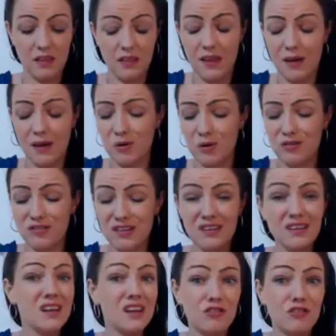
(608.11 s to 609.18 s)
That person
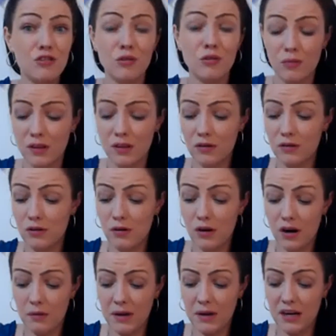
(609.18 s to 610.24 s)
is you, whether you are
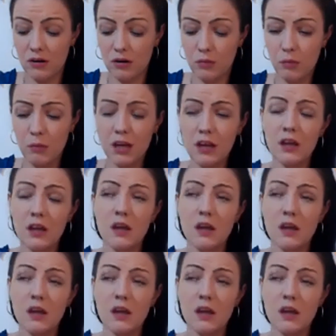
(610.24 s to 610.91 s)
a man or a woman.